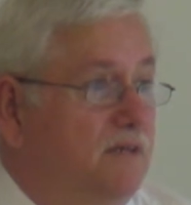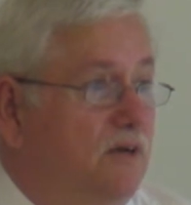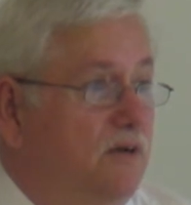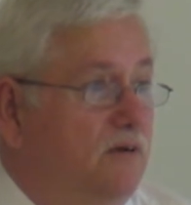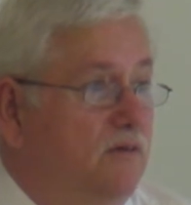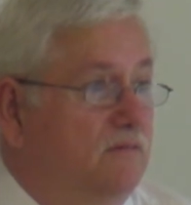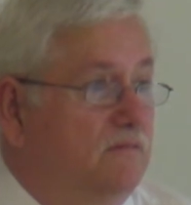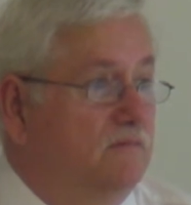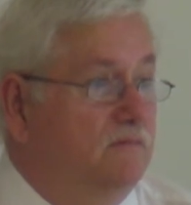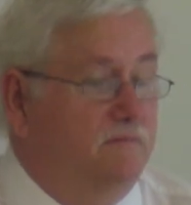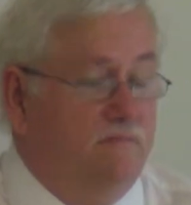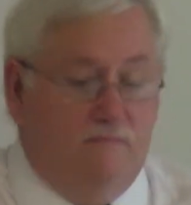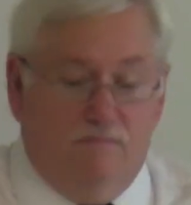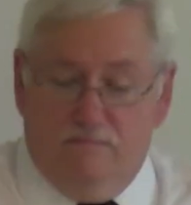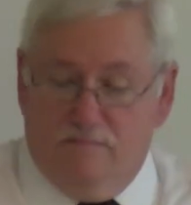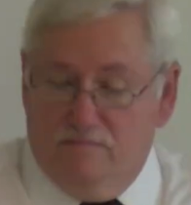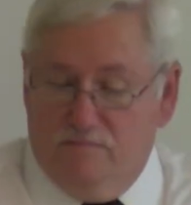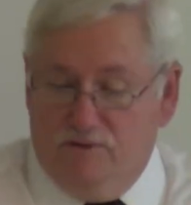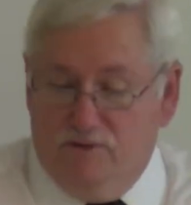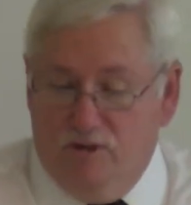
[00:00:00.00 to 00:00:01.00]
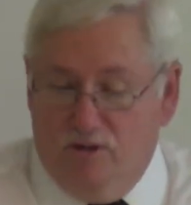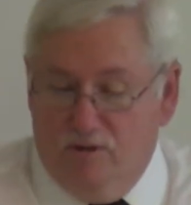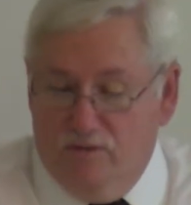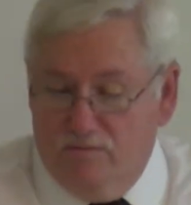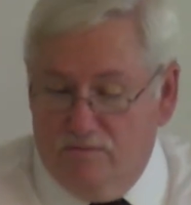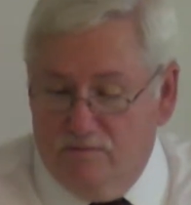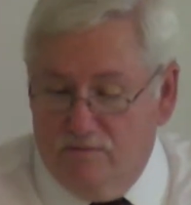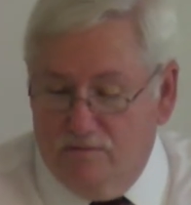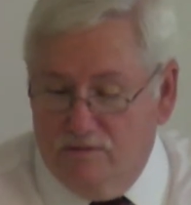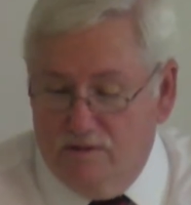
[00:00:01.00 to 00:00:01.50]
You know?
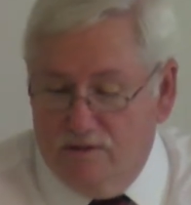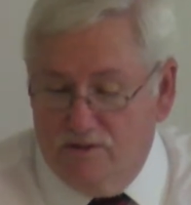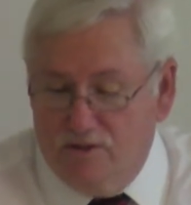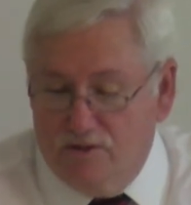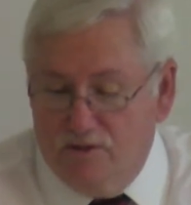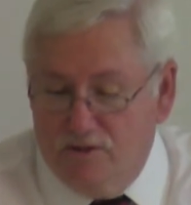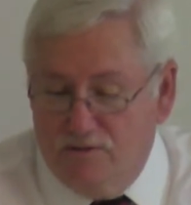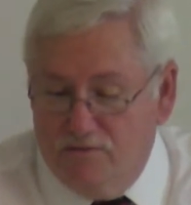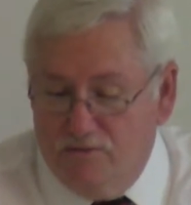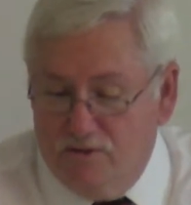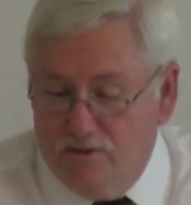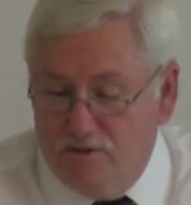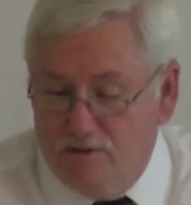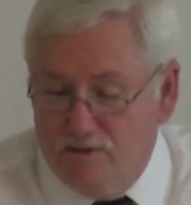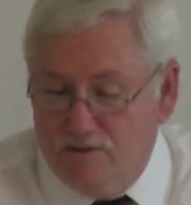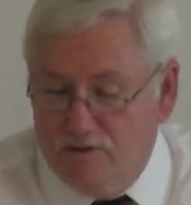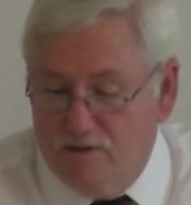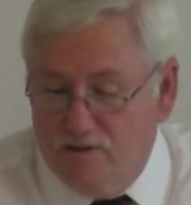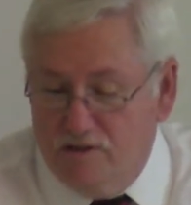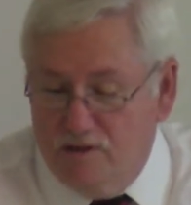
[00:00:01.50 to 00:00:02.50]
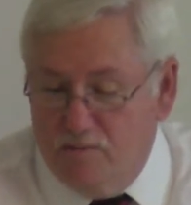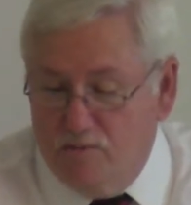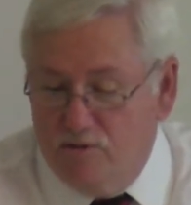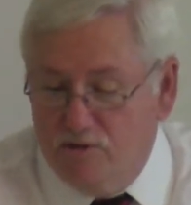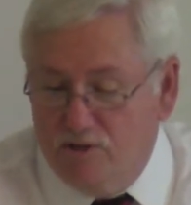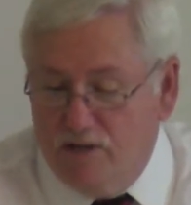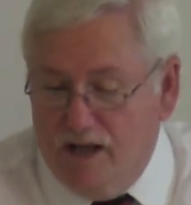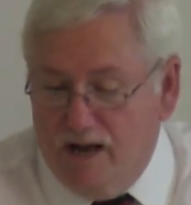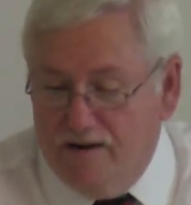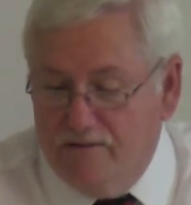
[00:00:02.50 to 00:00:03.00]
So that's a good verse.
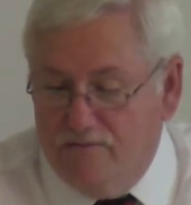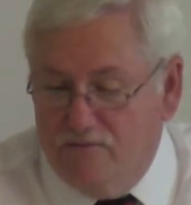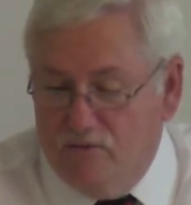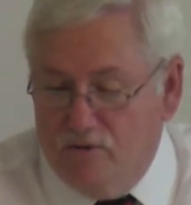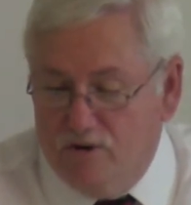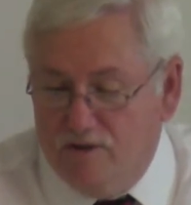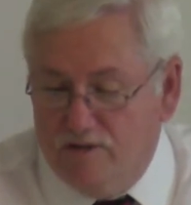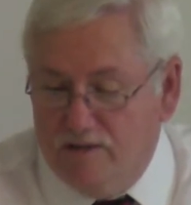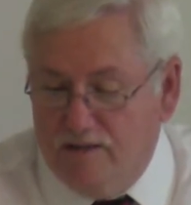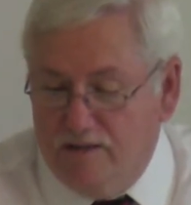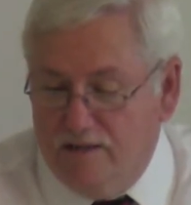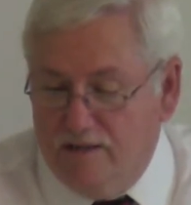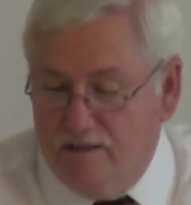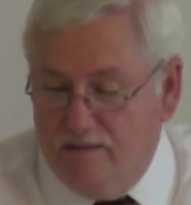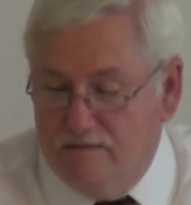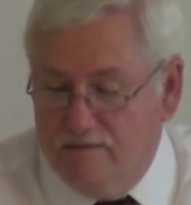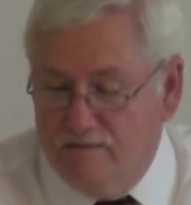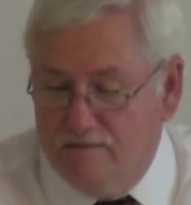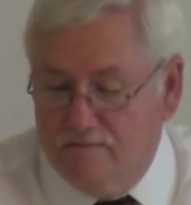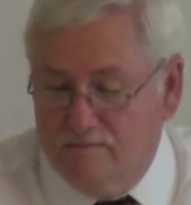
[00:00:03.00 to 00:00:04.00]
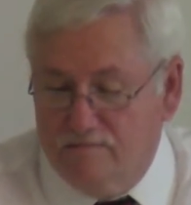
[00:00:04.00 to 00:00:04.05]
Hebrews 9 14.